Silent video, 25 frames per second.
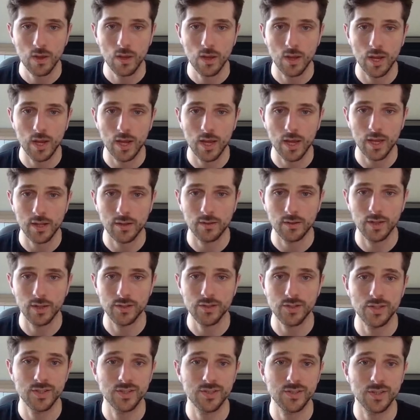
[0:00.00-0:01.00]
and
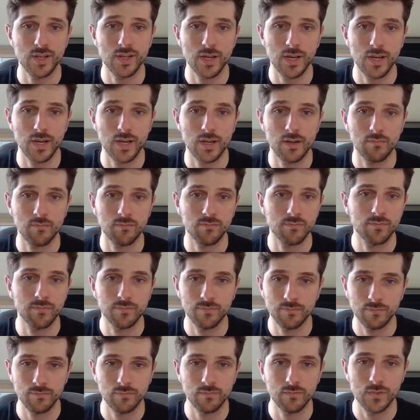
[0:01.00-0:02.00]
let's just say
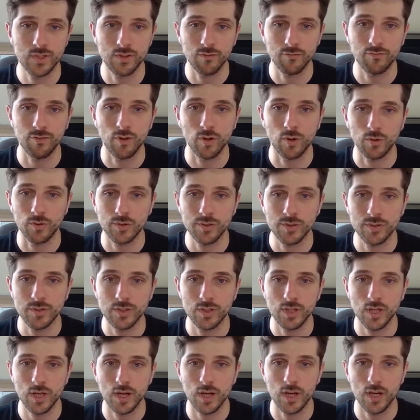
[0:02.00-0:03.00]
default,
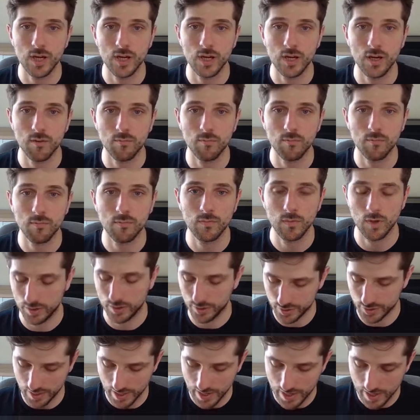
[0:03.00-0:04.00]
I'll
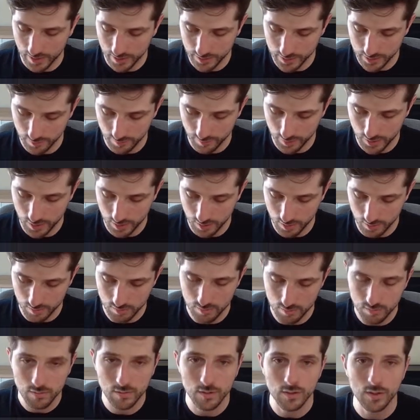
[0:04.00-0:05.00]
just say active here.
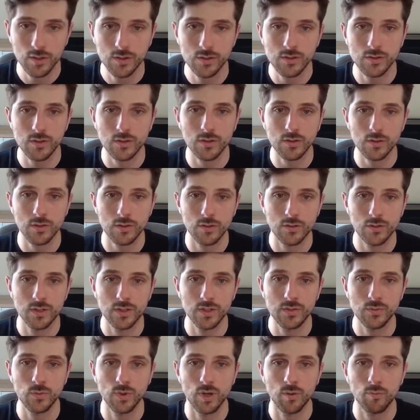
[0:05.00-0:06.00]
So
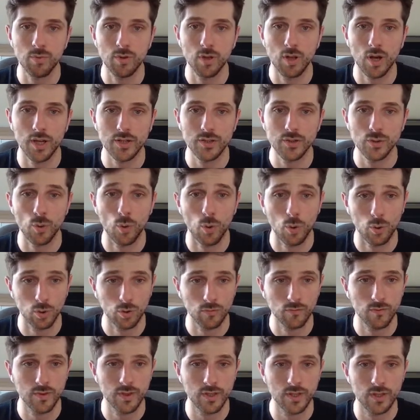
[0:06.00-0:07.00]
this would apply to all
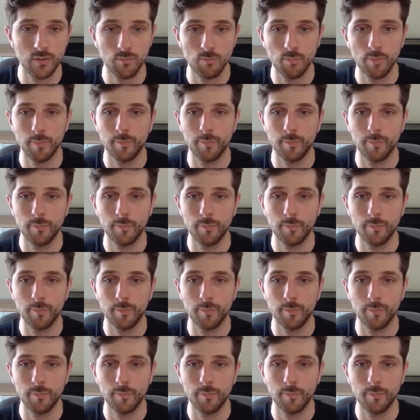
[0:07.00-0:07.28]
of the